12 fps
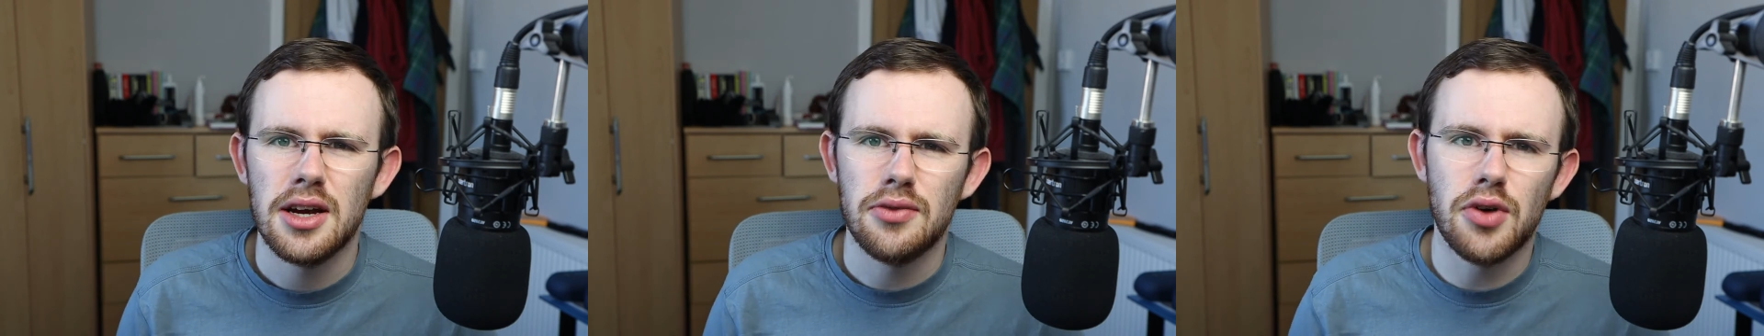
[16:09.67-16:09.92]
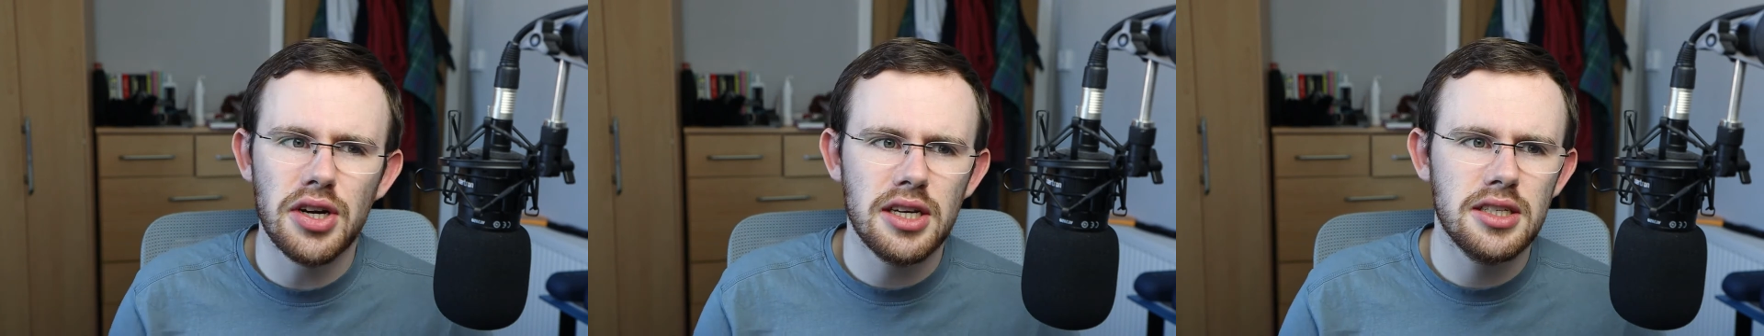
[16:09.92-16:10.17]

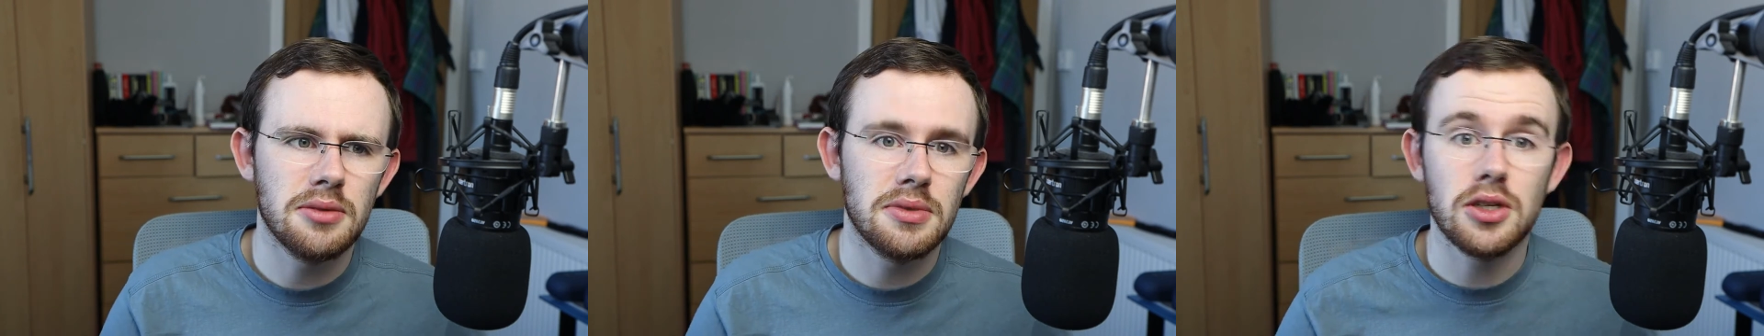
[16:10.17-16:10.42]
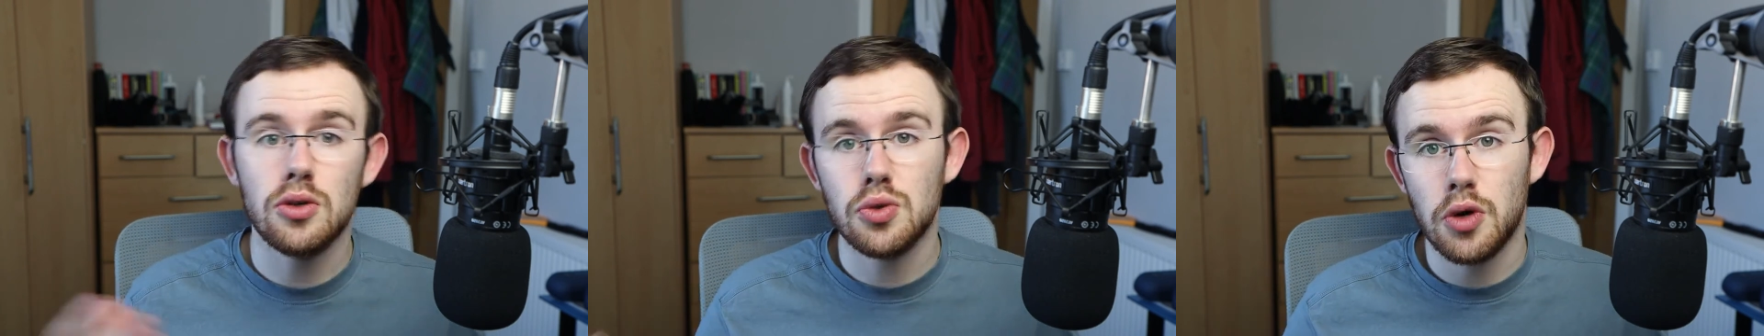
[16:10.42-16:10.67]
running some
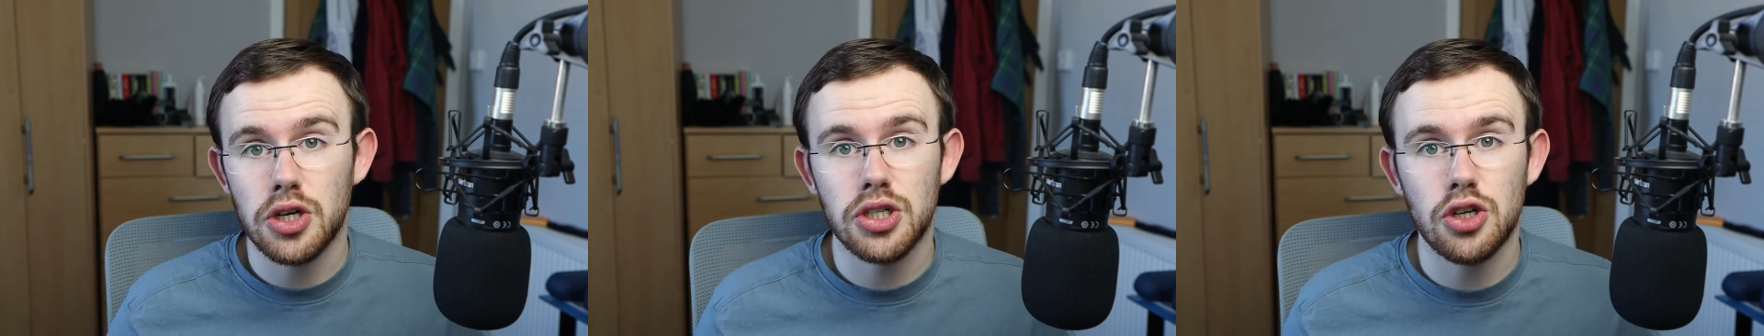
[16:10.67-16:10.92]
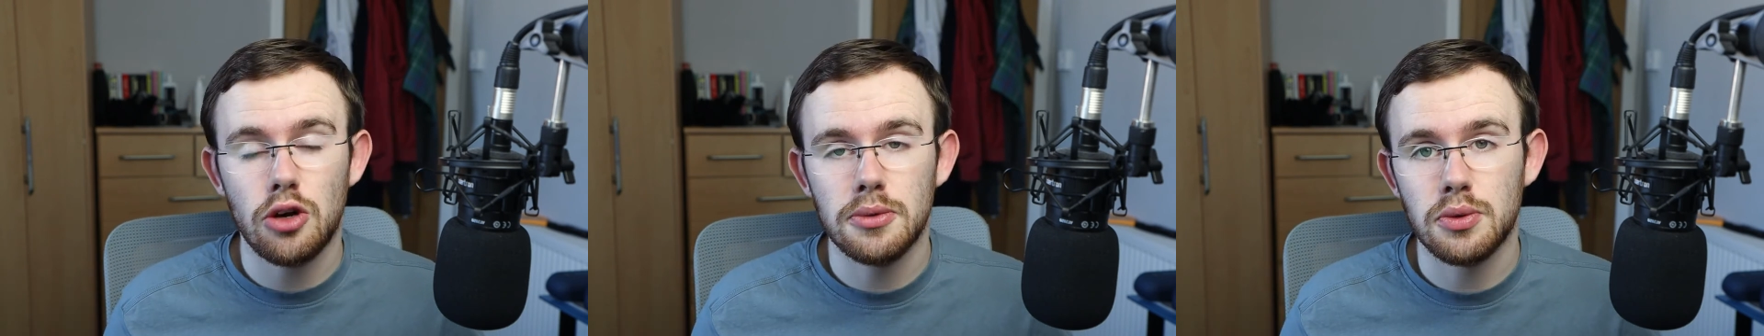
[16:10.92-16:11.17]
skills
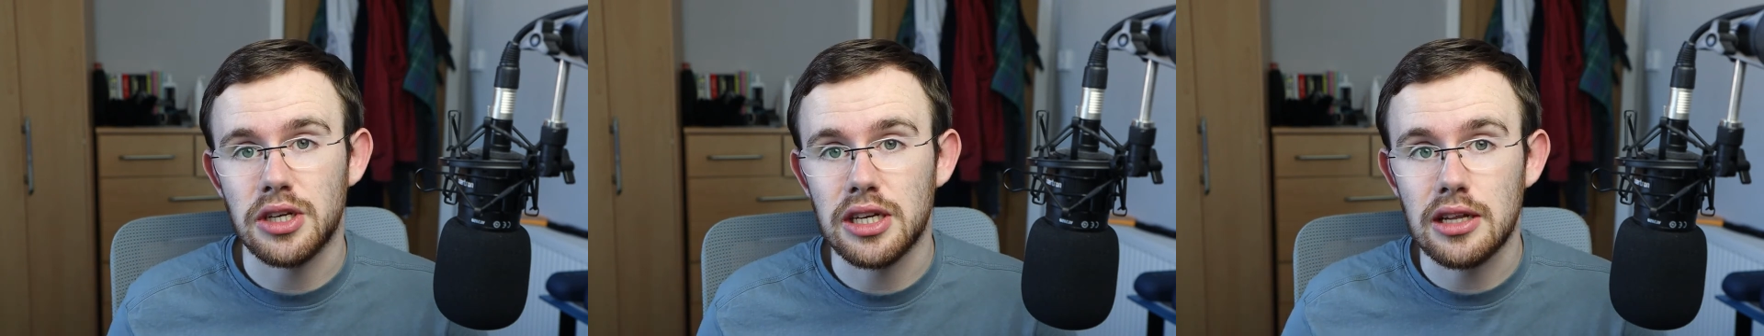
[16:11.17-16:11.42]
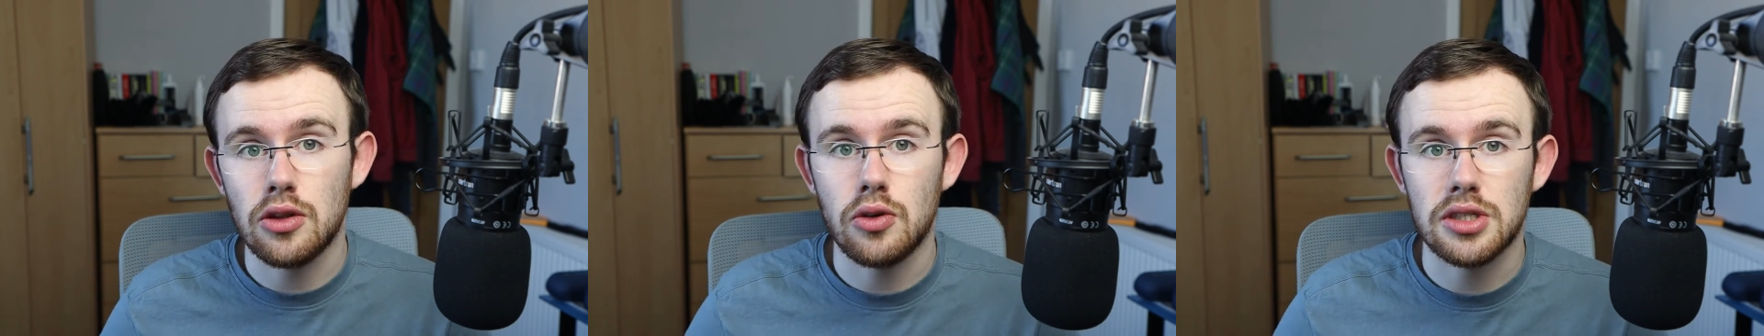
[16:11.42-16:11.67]
workshops, which I
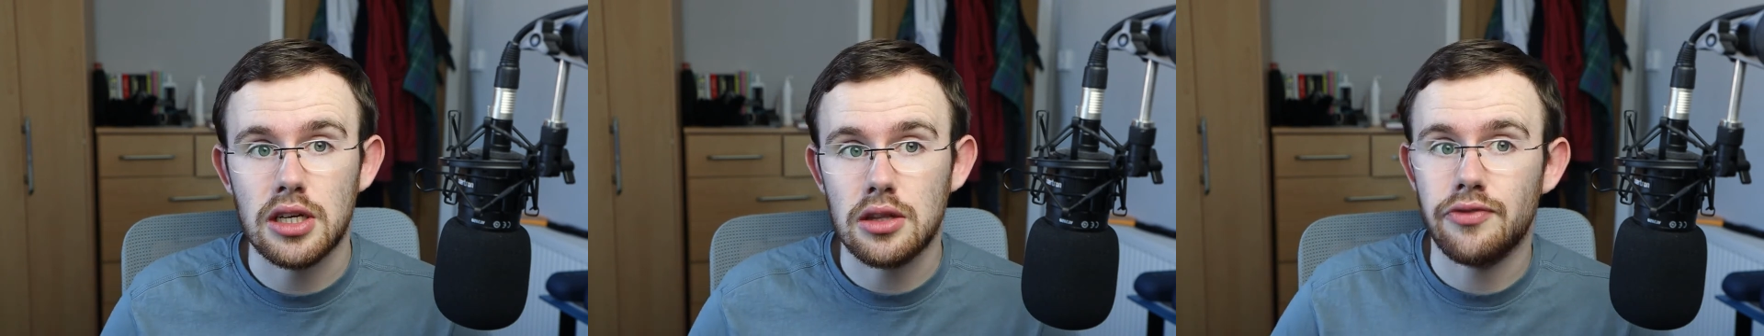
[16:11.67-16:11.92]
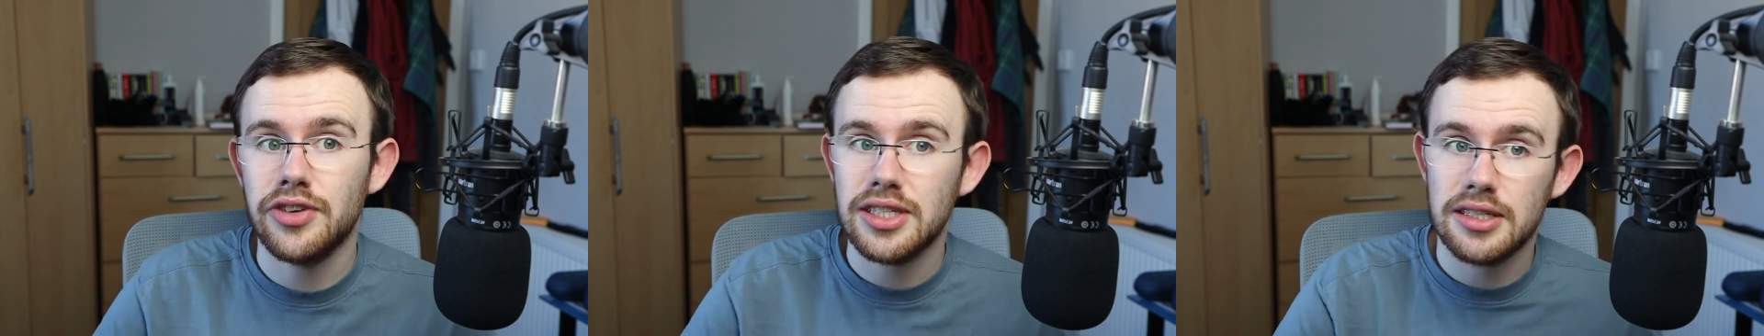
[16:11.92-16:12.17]
did alongside
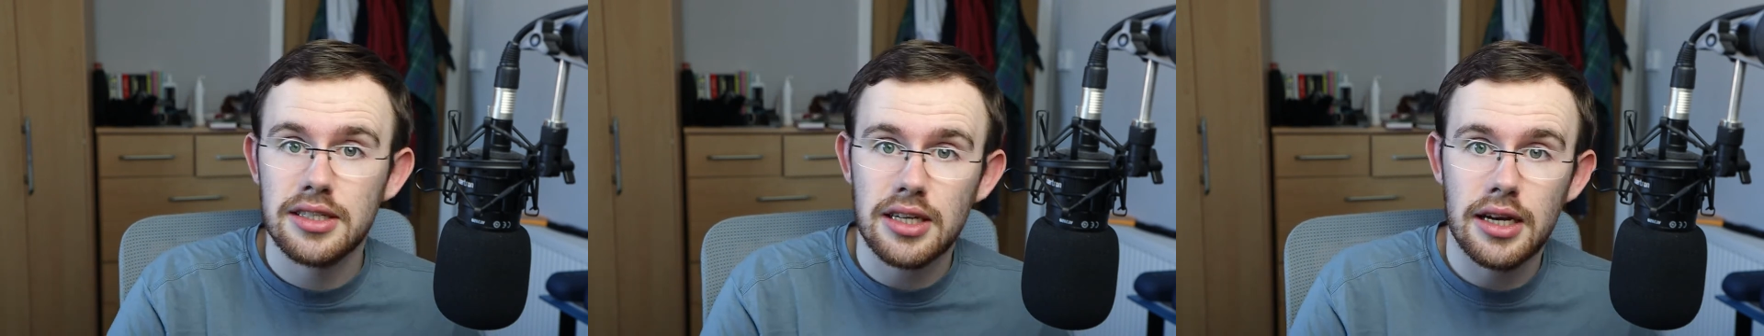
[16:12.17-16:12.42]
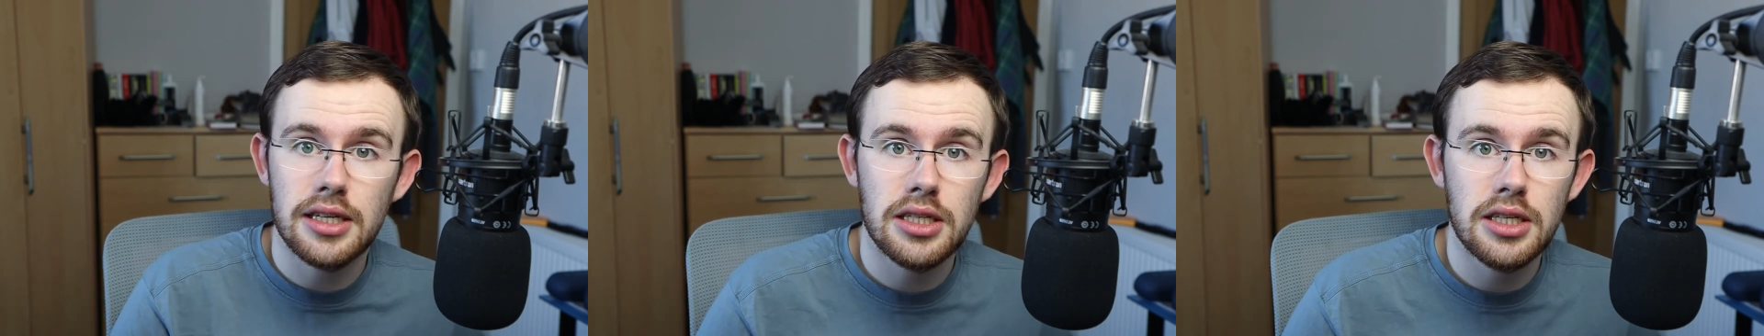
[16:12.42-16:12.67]
the Physics
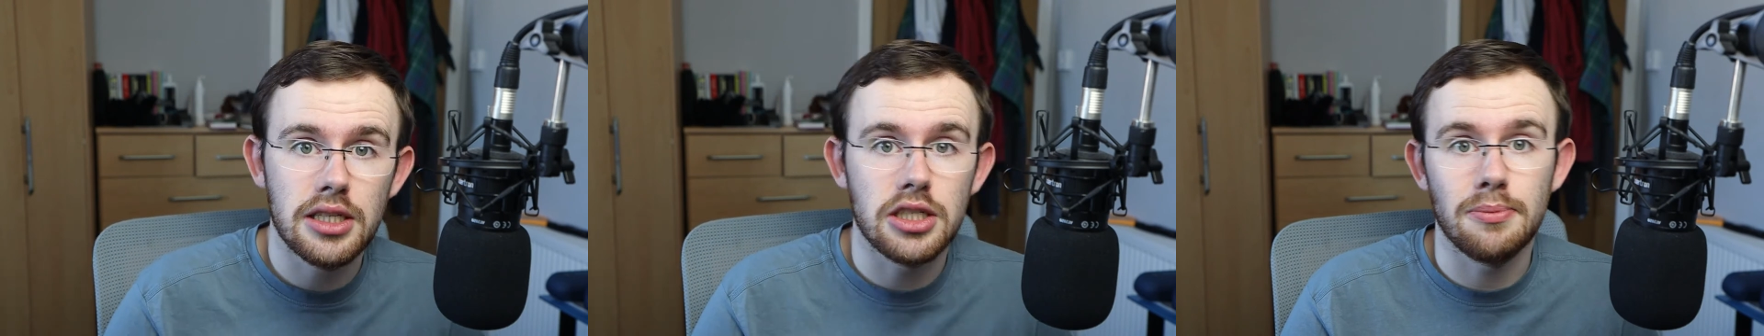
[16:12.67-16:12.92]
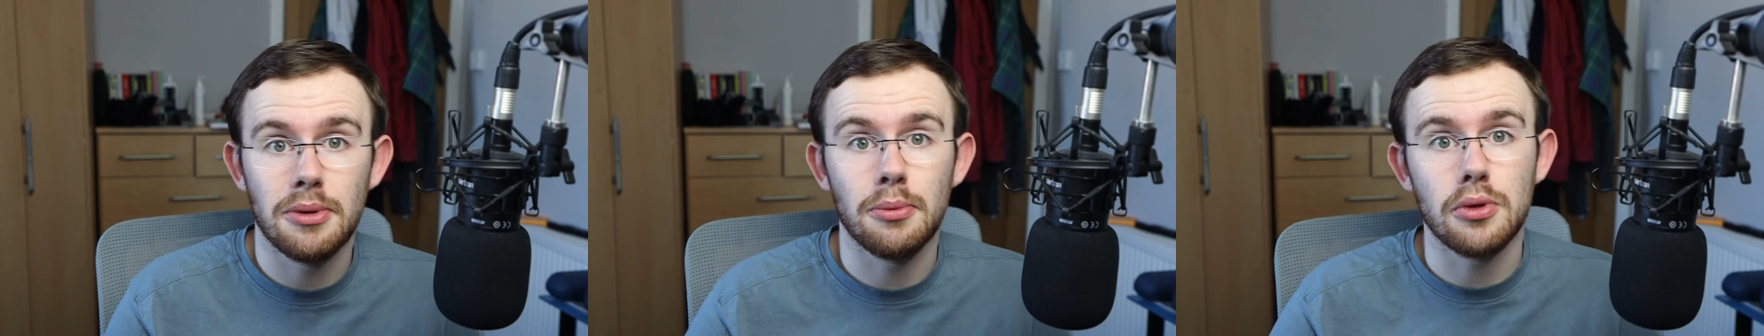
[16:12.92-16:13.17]
Society,
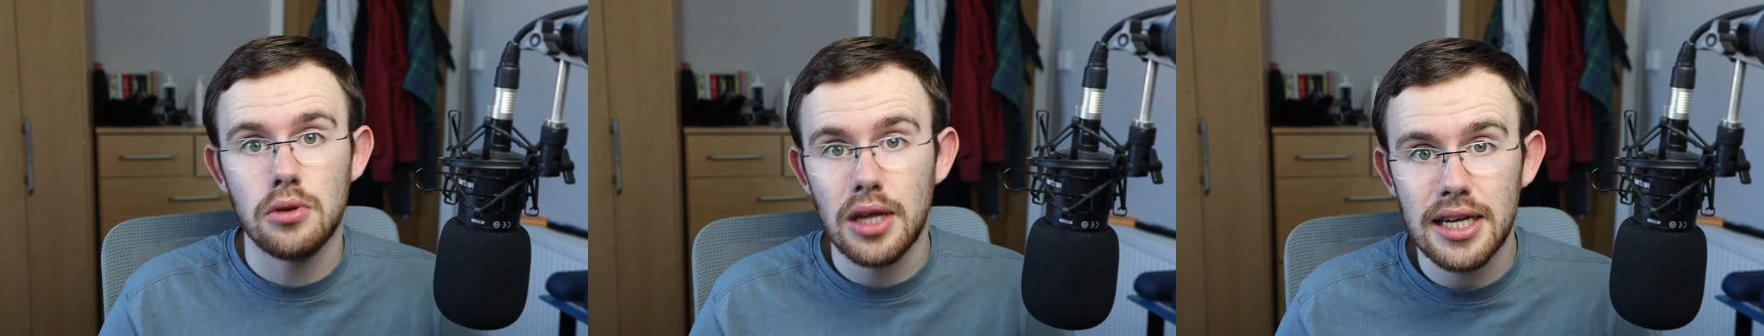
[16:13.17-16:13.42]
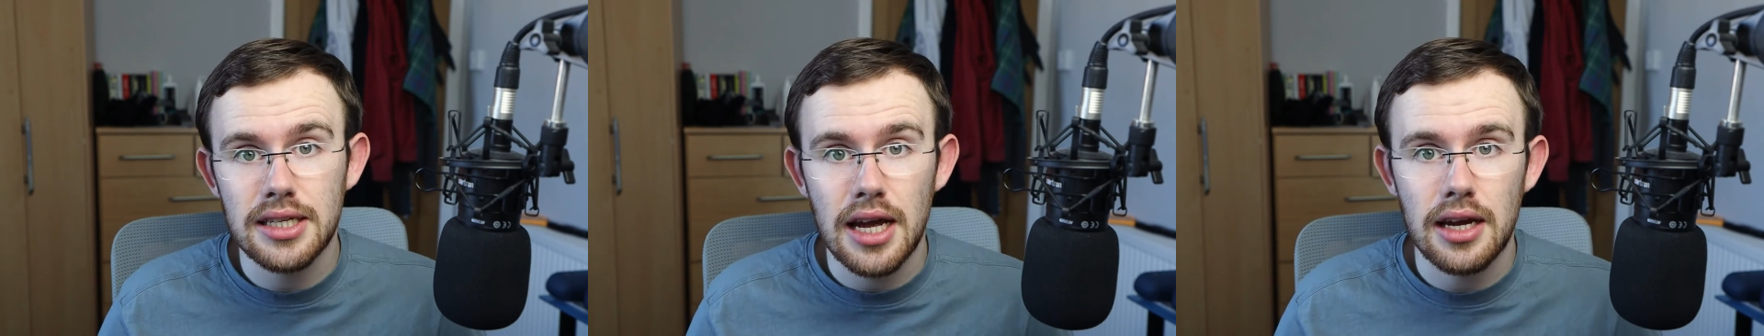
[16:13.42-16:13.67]
teaching people
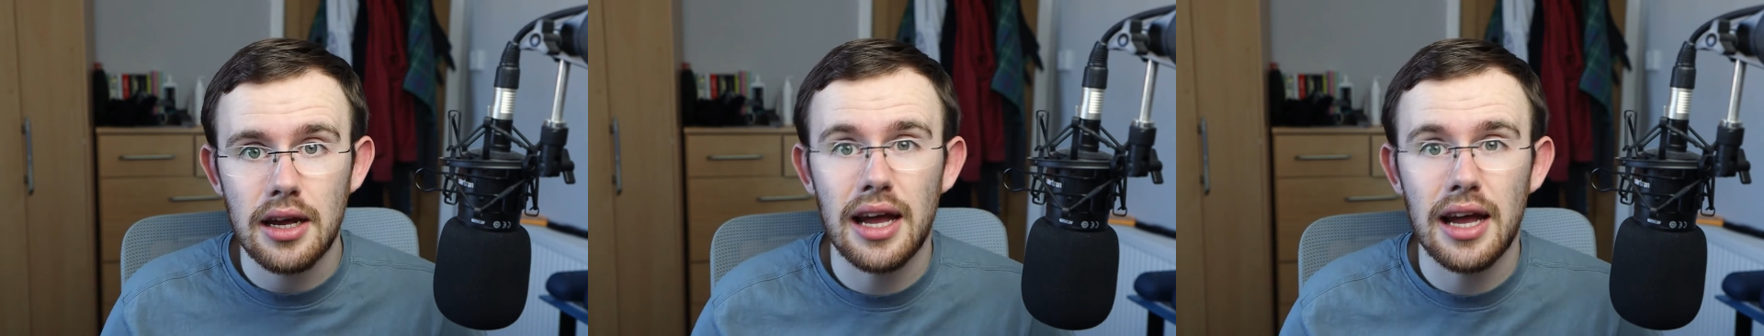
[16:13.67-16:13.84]
LaTeX.